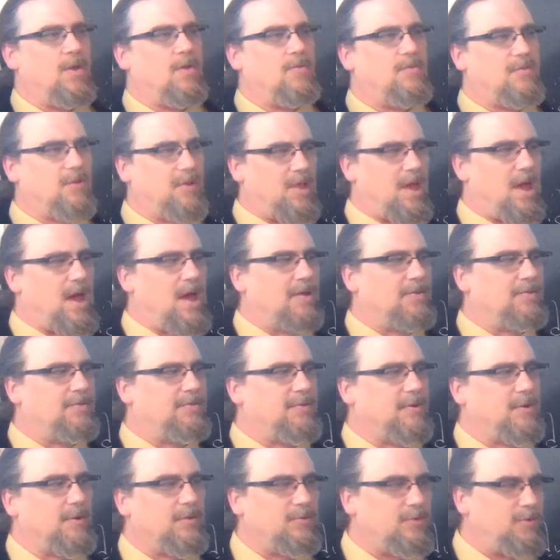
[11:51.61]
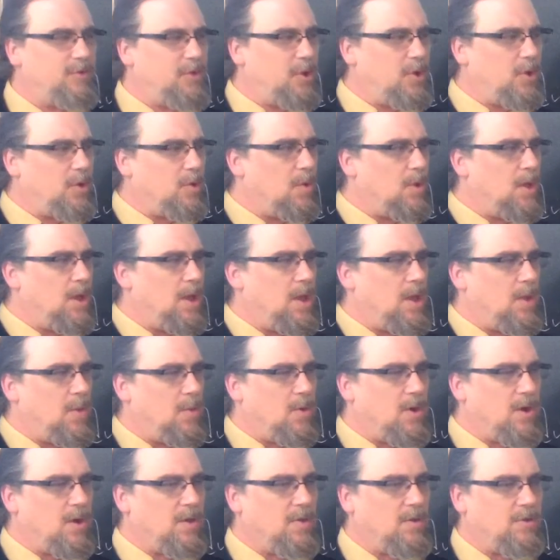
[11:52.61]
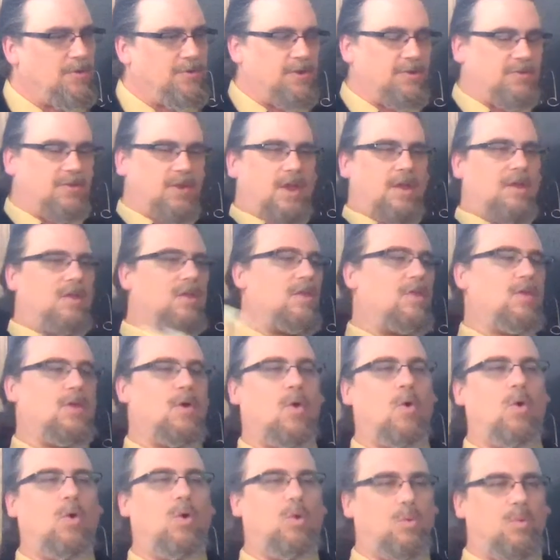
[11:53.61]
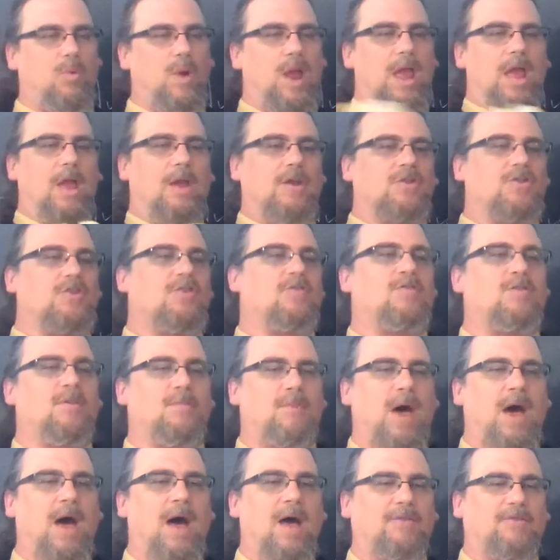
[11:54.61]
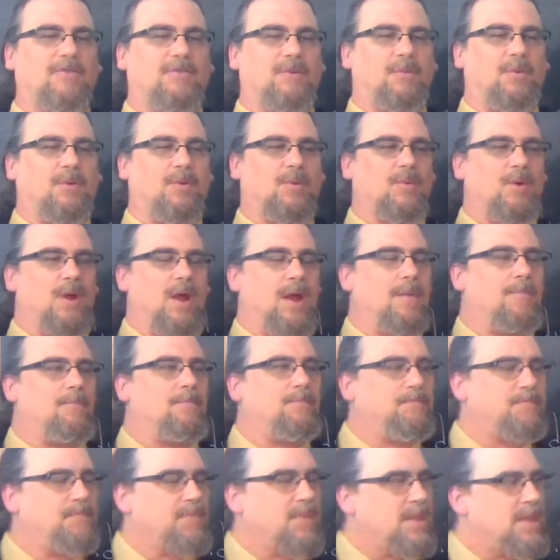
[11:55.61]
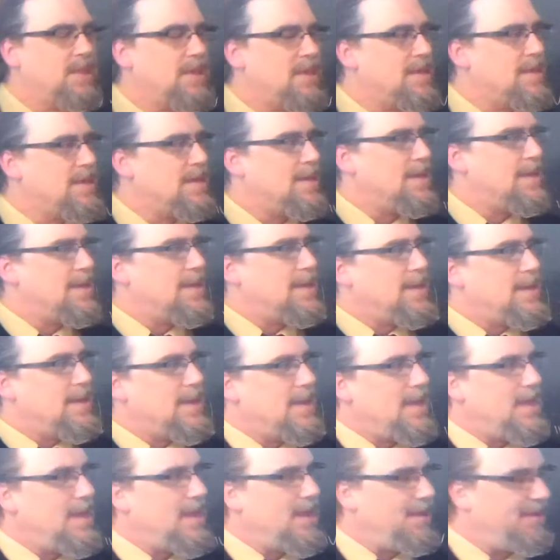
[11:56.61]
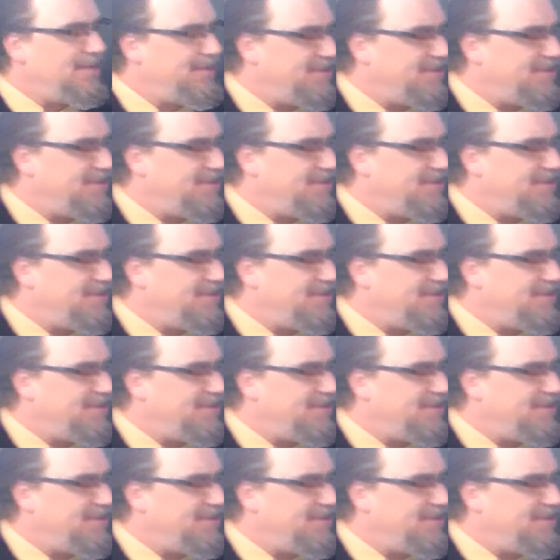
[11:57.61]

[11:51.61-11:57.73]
philosophers do, where there's just like the whole range of the possible, right? In a